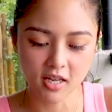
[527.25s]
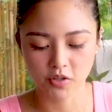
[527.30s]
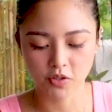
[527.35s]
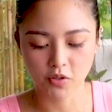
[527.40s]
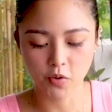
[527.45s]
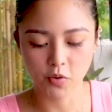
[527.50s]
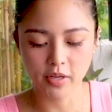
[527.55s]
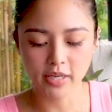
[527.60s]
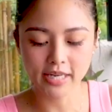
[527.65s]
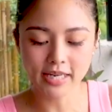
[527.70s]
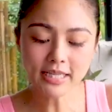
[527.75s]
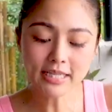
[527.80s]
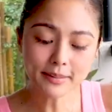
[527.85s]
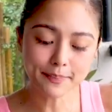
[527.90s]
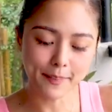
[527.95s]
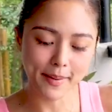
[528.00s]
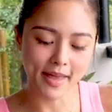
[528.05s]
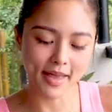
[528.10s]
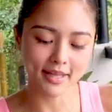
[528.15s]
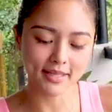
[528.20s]
So it is
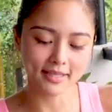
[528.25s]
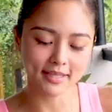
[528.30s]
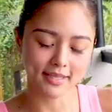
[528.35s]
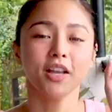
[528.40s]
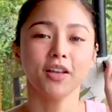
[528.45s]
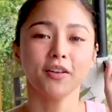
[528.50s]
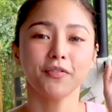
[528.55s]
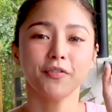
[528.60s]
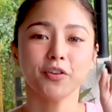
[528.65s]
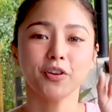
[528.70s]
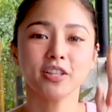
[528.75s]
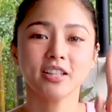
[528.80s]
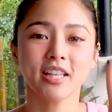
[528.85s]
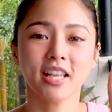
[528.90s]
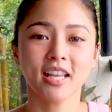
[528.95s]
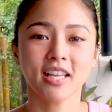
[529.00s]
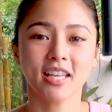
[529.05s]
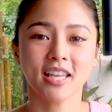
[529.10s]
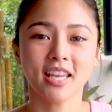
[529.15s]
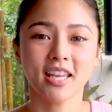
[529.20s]
best if you're
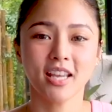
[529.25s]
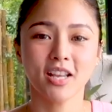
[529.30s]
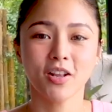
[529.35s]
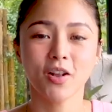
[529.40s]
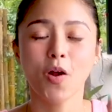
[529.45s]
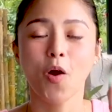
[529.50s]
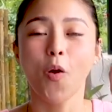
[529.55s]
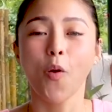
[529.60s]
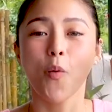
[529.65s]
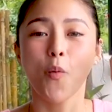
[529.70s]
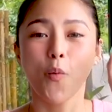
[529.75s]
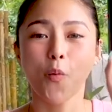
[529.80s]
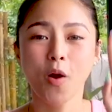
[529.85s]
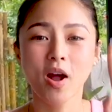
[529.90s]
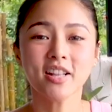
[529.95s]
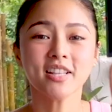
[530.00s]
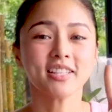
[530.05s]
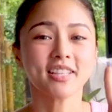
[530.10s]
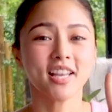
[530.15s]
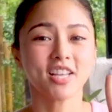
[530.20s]
taking
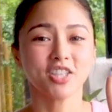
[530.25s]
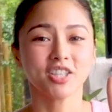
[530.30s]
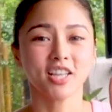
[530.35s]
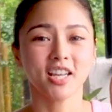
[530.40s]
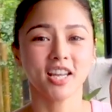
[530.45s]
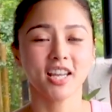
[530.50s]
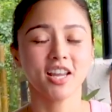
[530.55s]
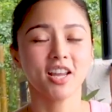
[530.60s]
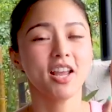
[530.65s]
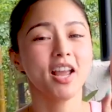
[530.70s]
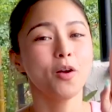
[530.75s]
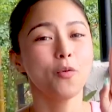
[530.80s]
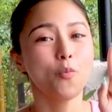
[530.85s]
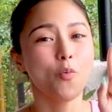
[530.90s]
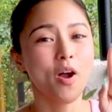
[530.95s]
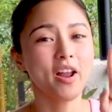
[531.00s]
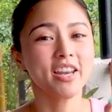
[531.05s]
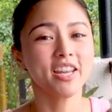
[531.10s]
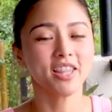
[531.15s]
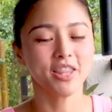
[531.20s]
one sachet,
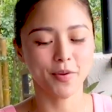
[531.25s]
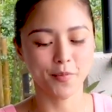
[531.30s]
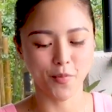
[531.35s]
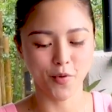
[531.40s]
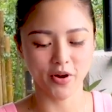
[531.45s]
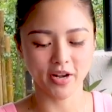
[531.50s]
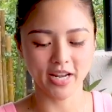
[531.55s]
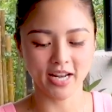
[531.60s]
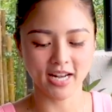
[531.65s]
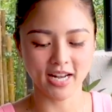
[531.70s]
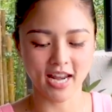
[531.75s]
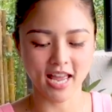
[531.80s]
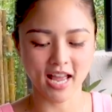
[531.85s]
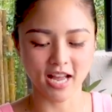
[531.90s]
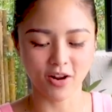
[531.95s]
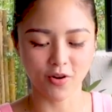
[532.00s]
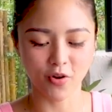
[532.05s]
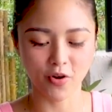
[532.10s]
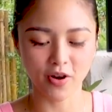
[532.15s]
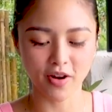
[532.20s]
one in the morning
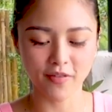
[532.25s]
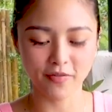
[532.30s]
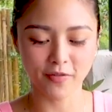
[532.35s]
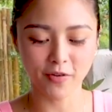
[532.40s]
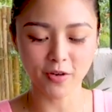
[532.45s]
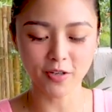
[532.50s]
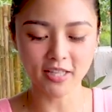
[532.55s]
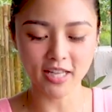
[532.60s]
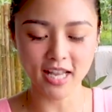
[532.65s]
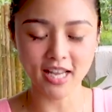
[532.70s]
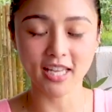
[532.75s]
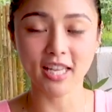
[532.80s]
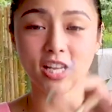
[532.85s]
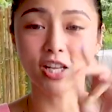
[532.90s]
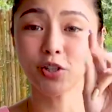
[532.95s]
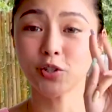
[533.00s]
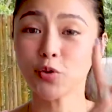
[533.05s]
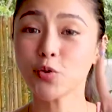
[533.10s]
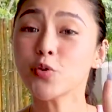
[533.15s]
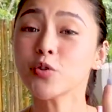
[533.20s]
lang. Or if you're
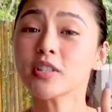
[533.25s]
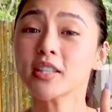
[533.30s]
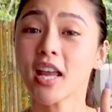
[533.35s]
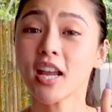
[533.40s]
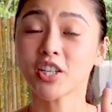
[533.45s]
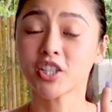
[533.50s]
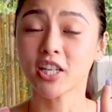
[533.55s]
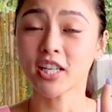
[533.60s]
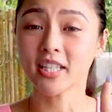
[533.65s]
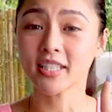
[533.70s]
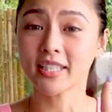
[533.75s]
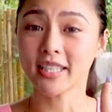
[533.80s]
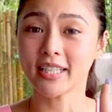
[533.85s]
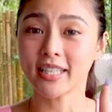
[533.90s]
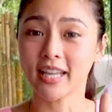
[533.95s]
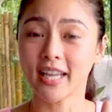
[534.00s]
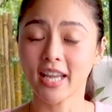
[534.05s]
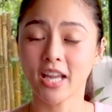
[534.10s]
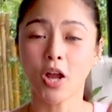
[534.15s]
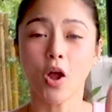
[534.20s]
taking two sachets
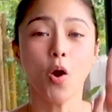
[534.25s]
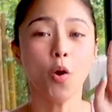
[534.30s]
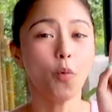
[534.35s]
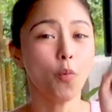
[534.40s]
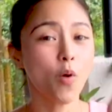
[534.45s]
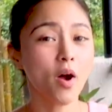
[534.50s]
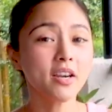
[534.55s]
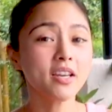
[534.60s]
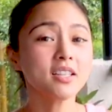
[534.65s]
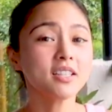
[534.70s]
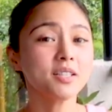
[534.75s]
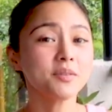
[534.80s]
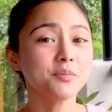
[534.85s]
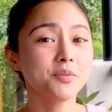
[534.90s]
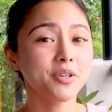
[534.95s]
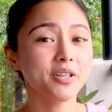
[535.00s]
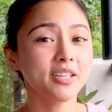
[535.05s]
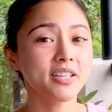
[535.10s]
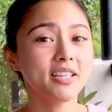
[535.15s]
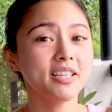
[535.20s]
a day, one in the
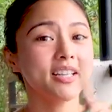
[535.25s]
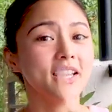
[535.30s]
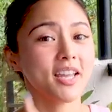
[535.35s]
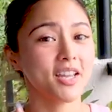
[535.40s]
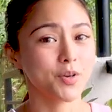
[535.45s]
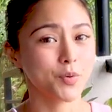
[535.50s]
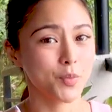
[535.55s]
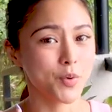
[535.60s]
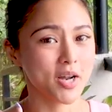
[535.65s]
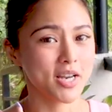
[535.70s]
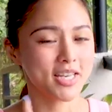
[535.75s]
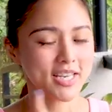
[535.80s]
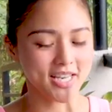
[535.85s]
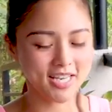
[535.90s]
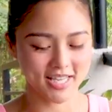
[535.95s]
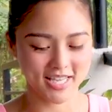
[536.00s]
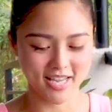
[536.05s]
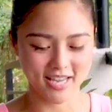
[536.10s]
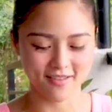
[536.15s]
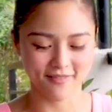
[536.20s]
morning and one
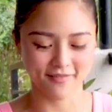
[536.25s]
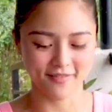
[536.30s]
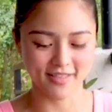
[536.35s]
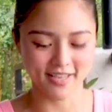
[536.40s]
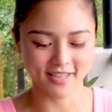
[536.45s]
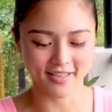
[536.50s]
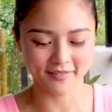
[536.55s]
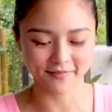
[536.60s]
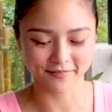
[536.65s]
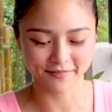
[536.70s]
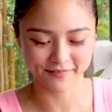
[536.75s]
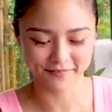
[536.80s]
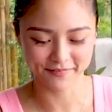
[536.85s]
in the evening.